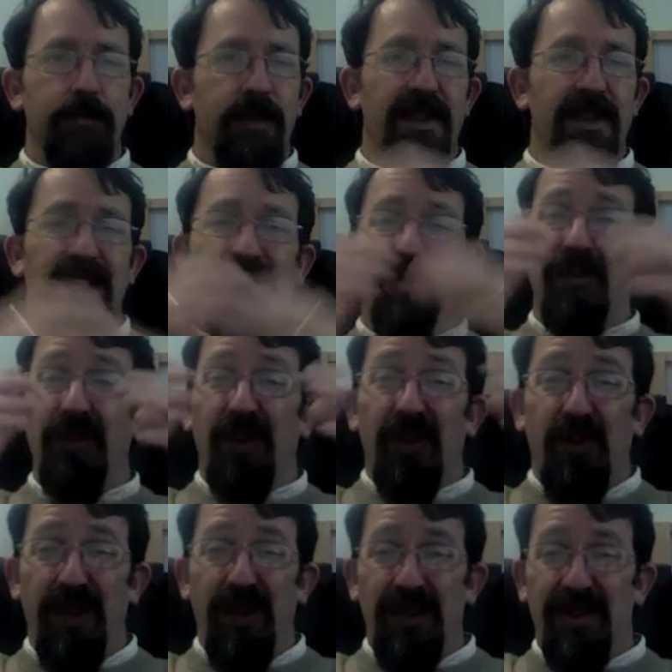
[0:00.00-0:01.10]
so if you've got a
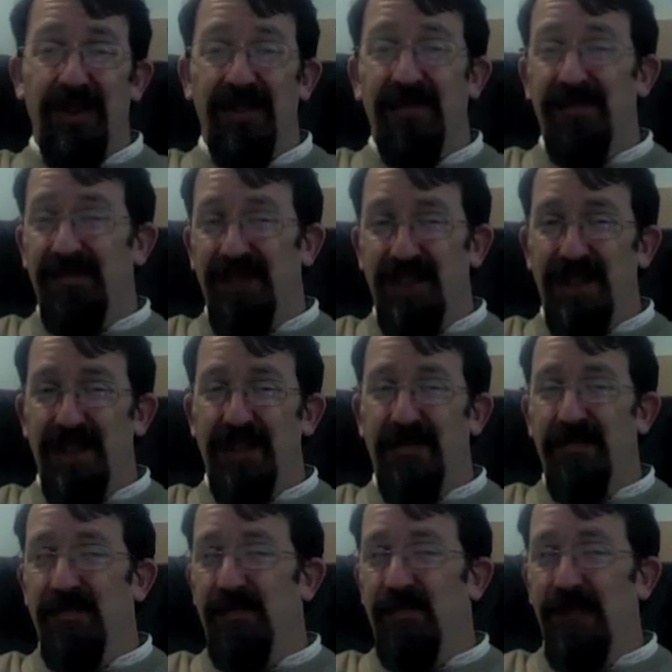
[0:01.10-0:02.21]
question, just
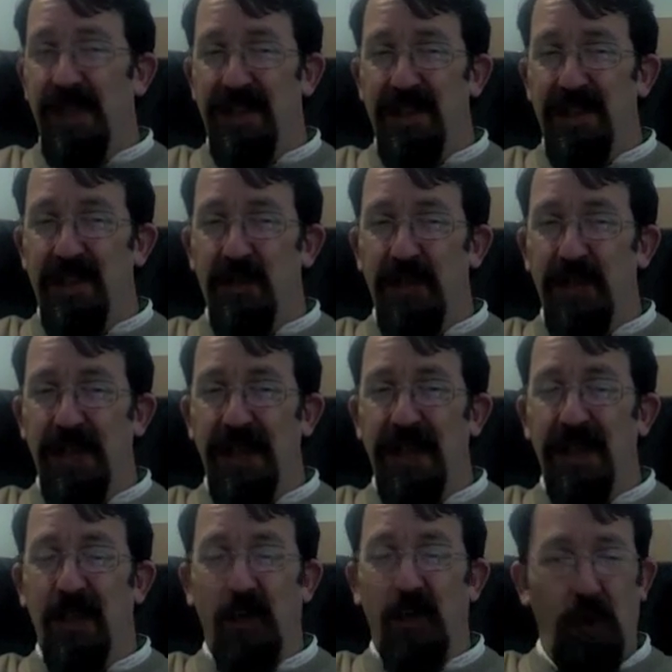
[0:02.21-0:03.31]
message
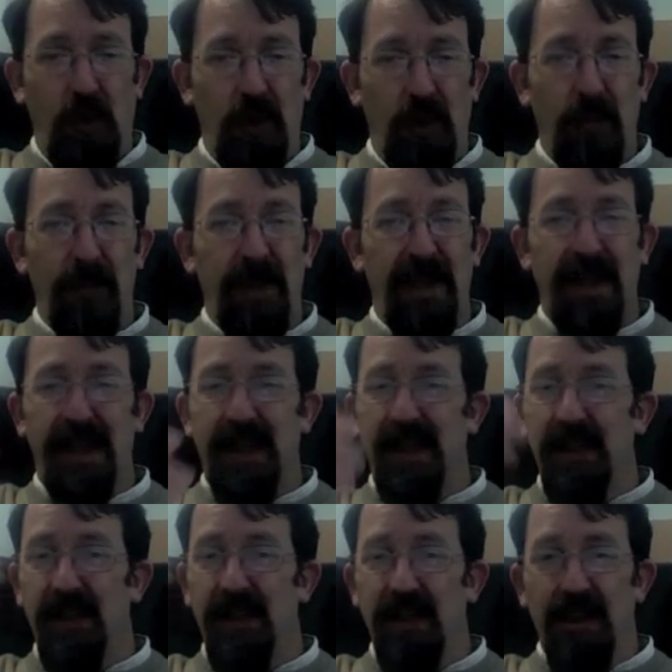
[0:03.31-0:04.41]
me, call
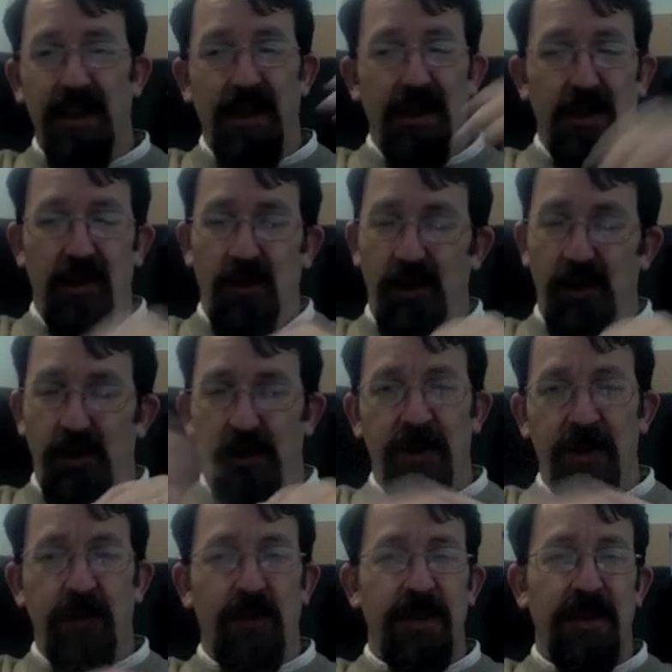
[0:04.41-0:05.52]
me, knock on my
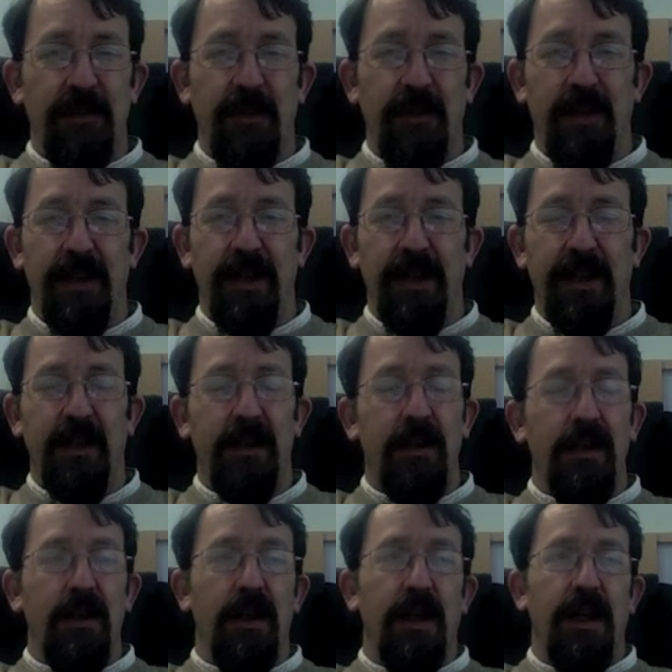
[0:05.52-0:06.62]
door, something like that.
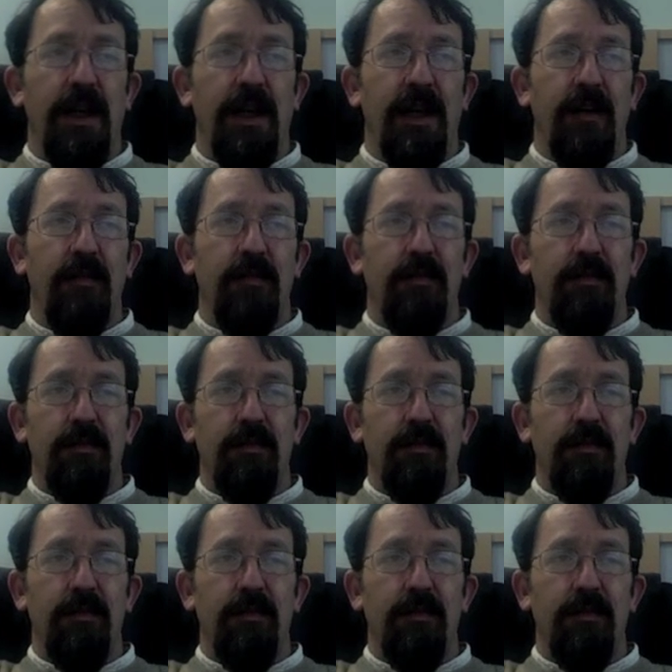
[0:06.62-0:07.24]
Um,